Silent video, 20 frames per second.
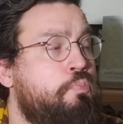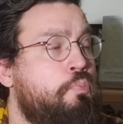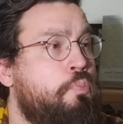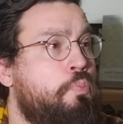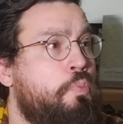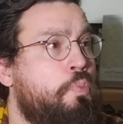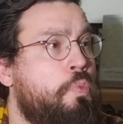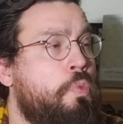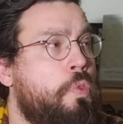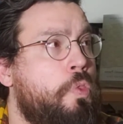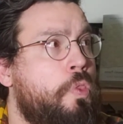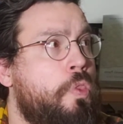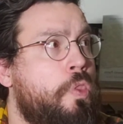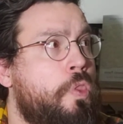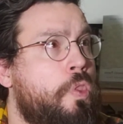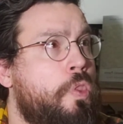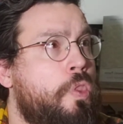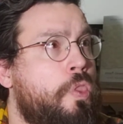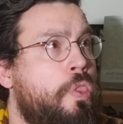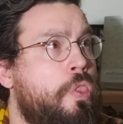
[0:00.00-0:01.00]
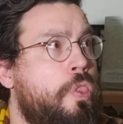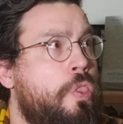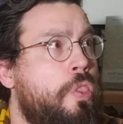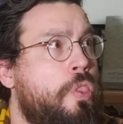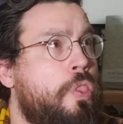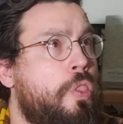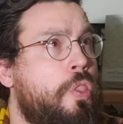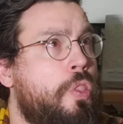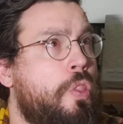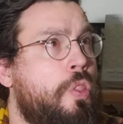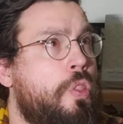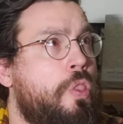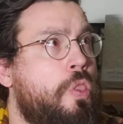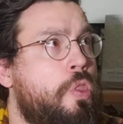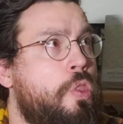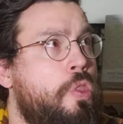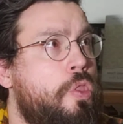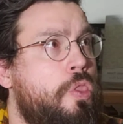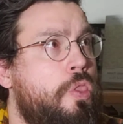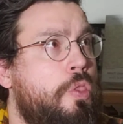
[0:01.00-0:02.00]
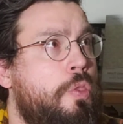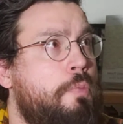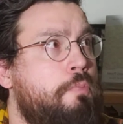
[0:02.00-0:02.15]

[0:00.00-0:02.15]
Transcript: (no one is talking)